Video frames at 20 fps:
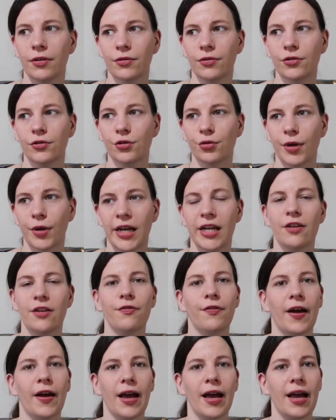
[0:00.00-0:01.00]
trade
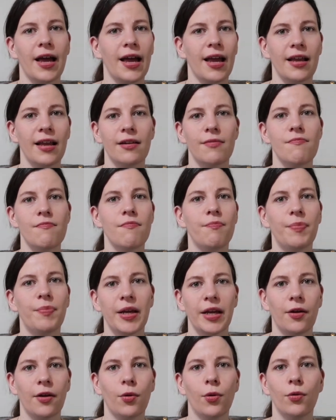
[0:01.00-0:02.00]
fair in a
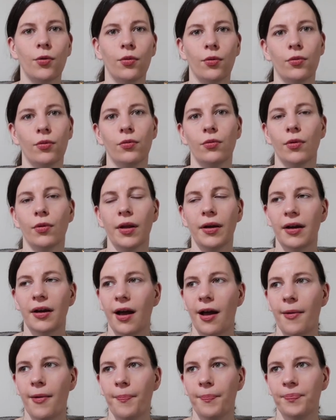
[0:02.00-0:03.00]
big hall,
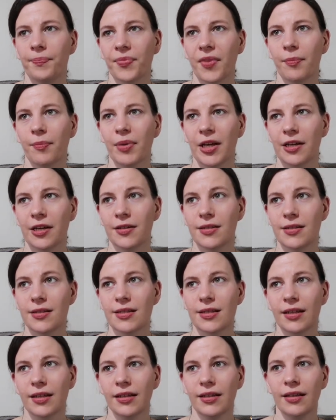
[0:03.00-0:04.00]

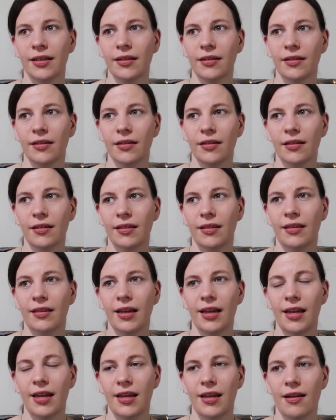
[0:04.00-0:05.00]
because
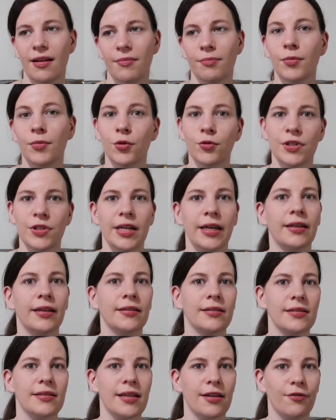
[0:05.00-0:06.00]
the
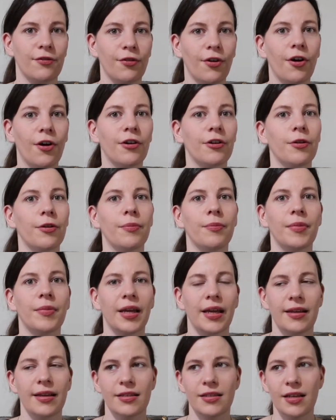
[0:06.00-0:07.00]
Maltings in Farnham
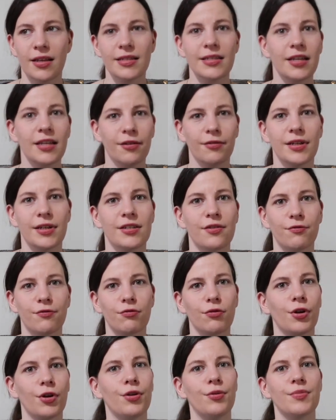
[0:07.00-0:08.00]
is a series of
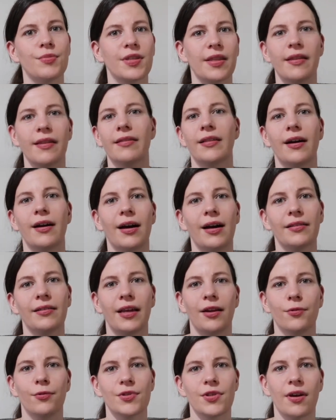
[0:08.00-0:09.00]
rooms, and then
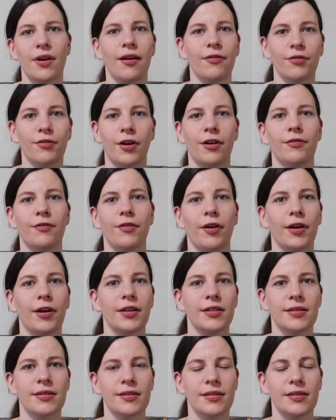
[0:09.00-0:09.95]
they also have kind of like a